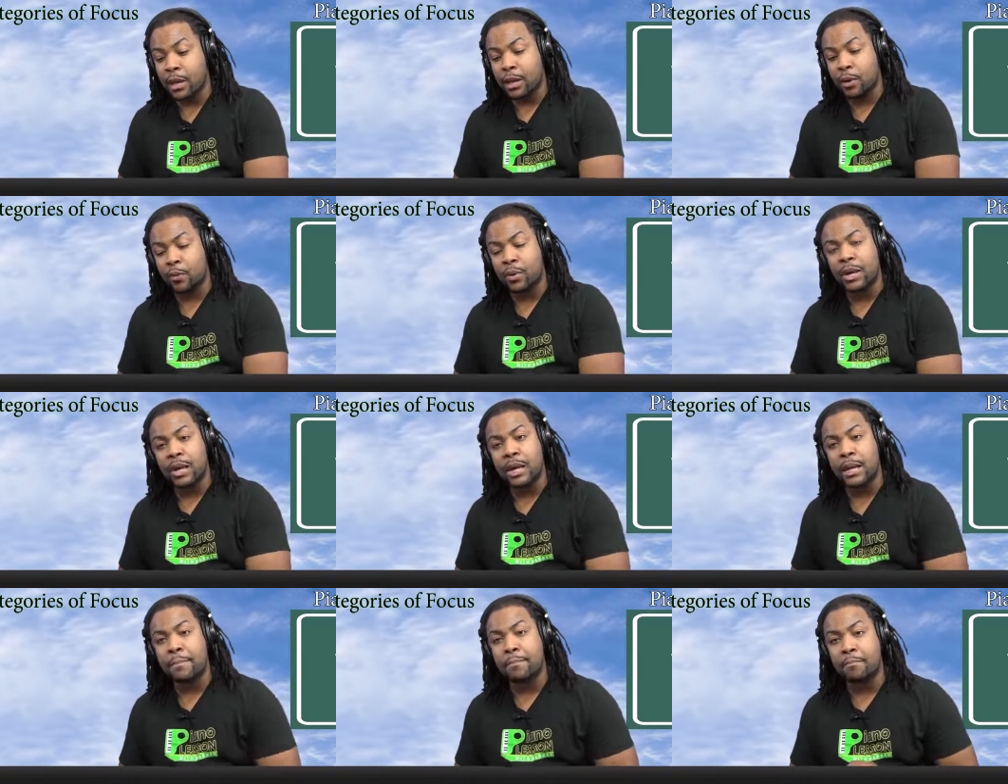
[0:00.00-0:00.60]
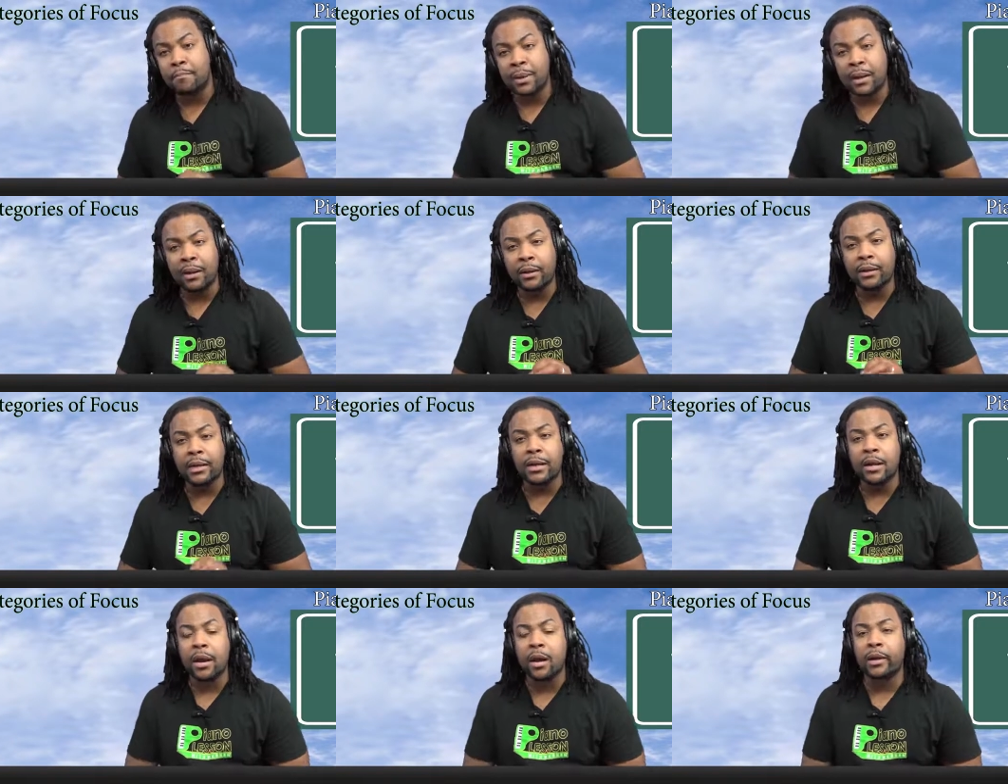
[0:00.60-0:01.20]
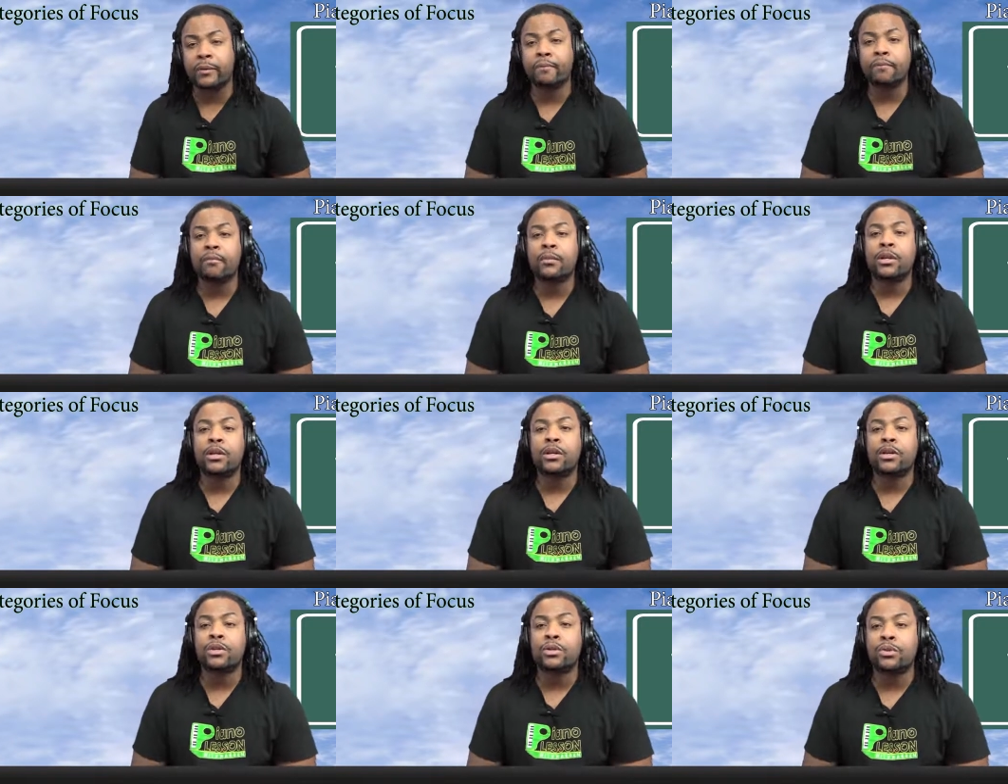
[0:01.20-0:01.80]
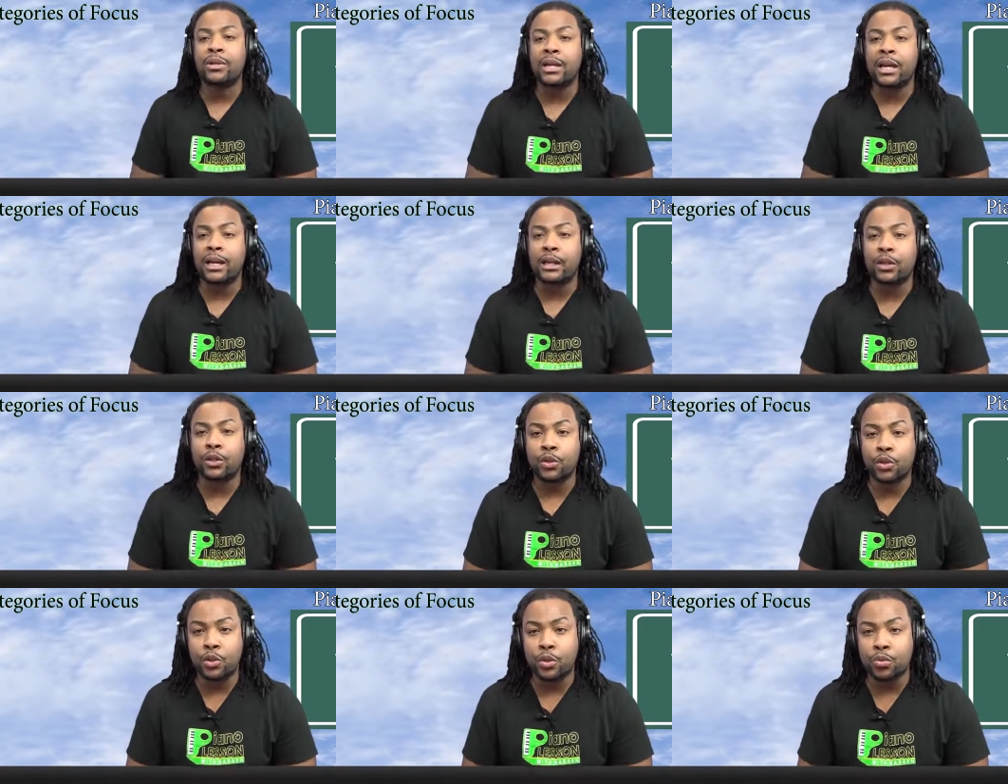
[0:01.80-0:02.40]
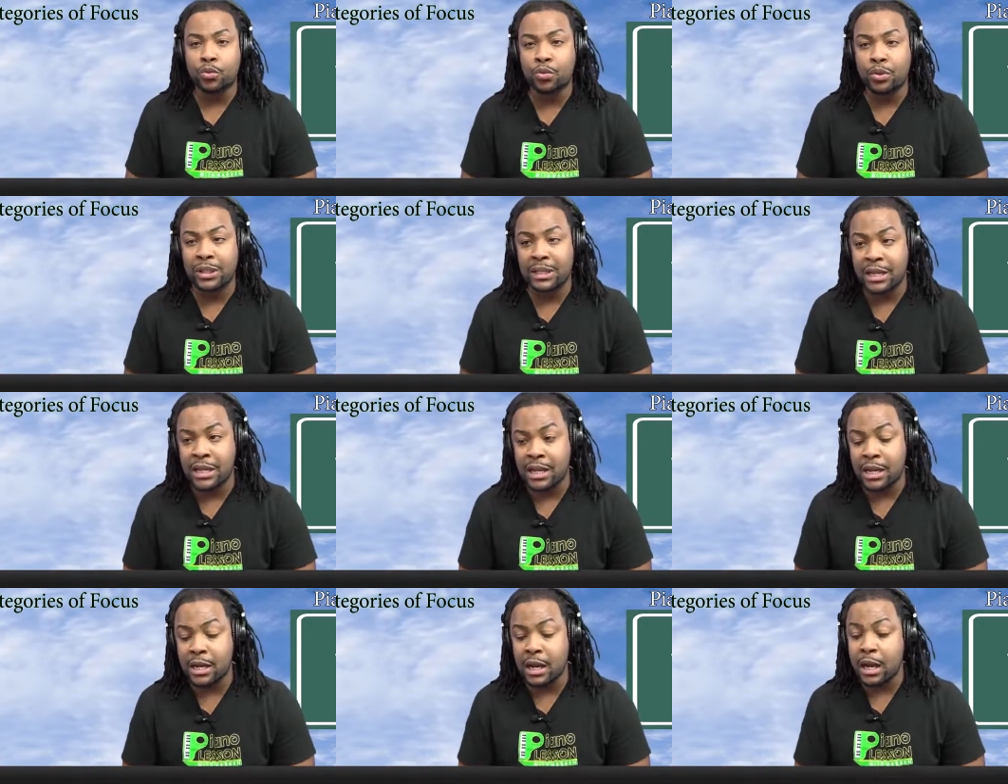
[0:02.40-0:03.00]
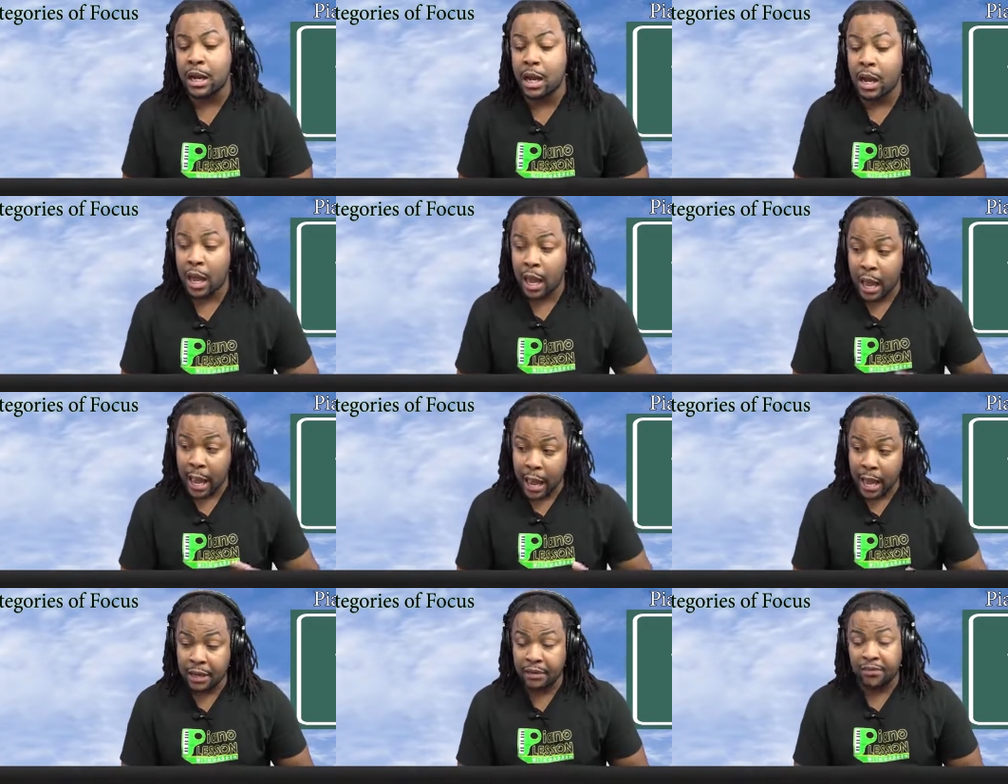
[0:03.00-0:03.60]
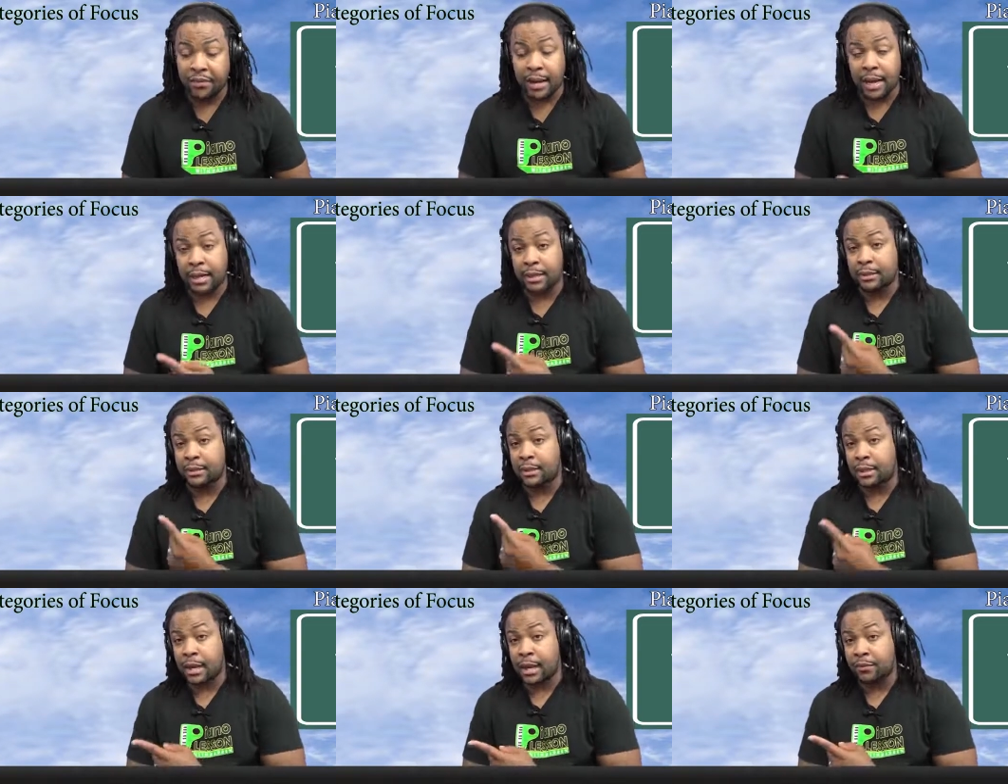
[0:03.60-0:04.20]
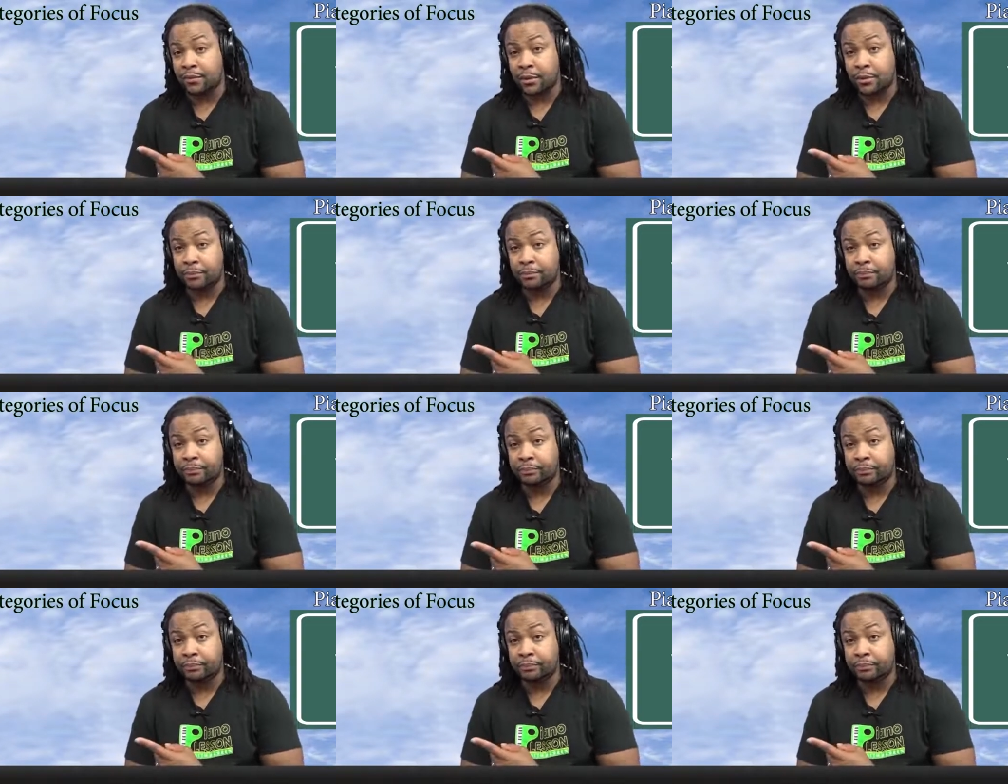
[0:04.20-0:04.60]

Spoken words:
we keep building on to get to the advanced level.